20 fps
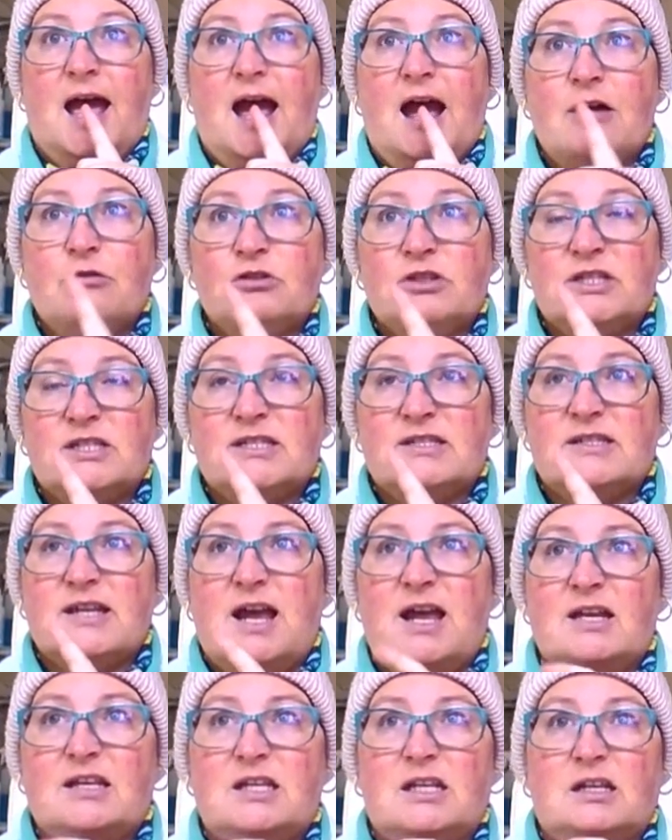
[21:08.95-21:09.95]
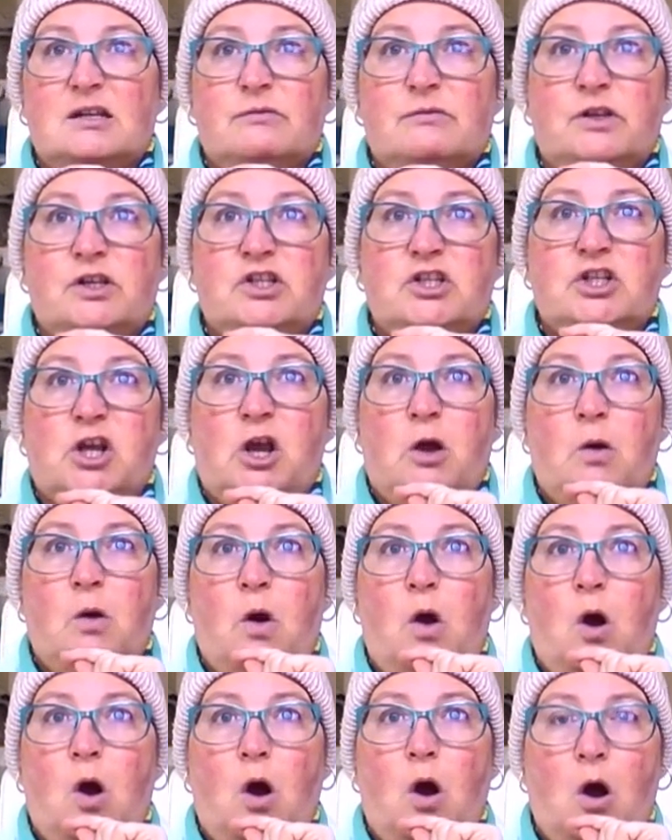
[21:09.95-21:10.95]
outstanding
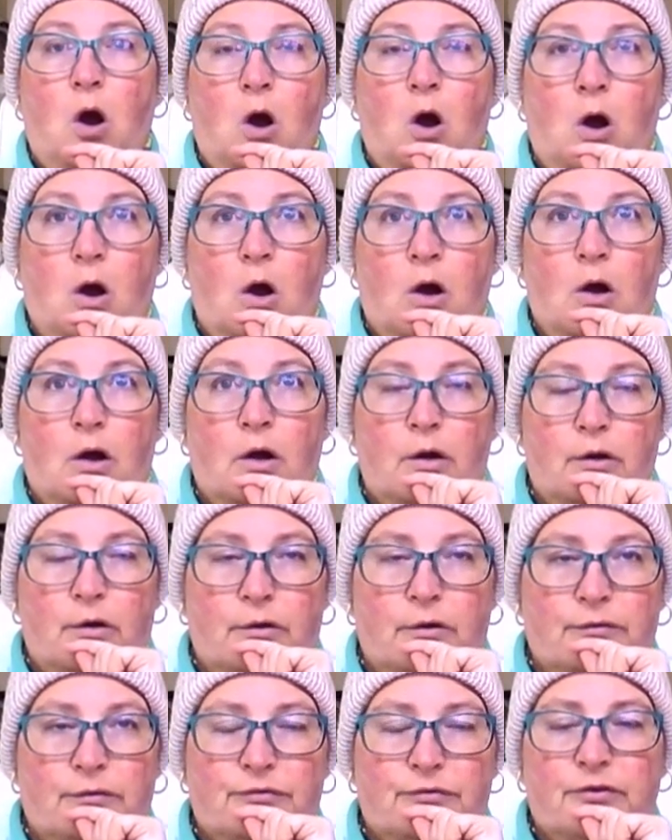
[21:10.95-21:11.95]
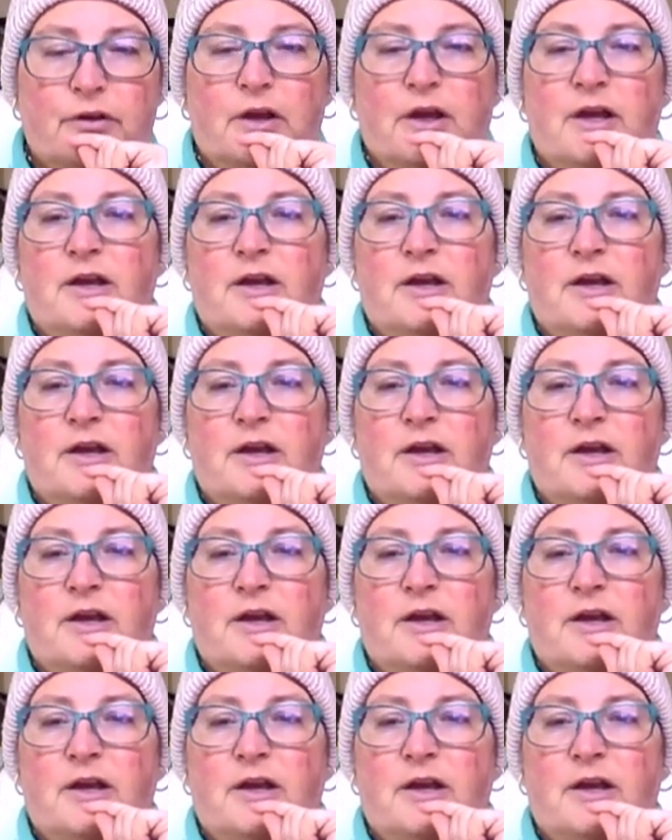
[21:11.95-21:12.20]
video of